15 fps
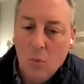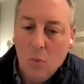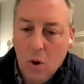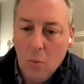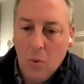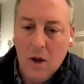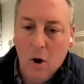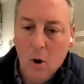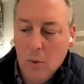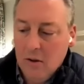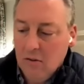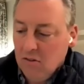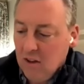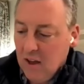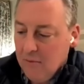What we
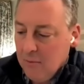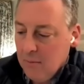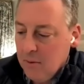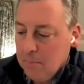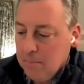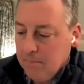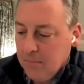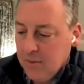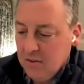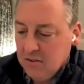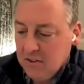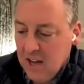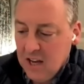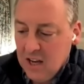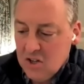always say from the, the
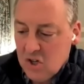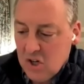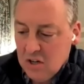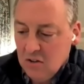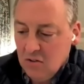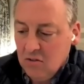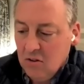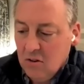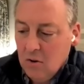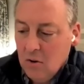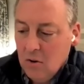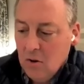stage is,